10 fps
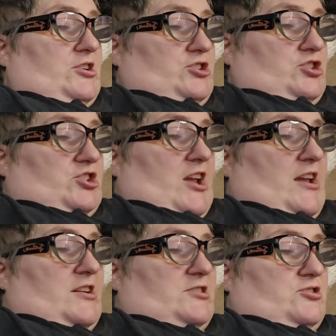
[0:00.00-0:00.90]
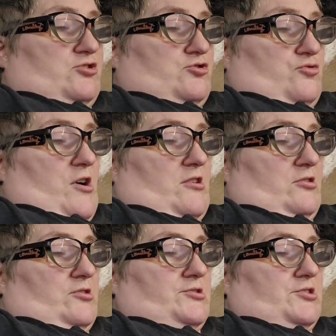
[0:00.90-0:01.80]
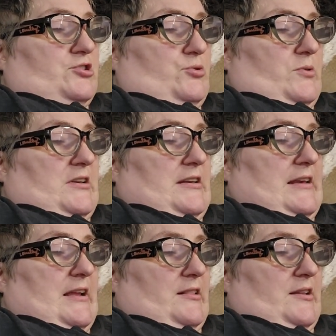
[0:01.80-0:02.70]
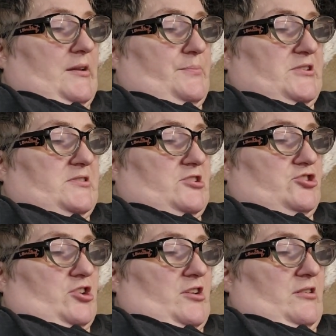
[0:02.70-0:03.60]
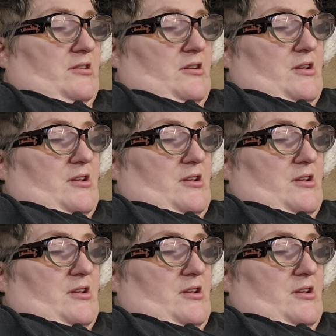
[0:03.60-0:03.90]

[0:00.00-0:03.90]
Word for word: Shea struggled to a kneeling position,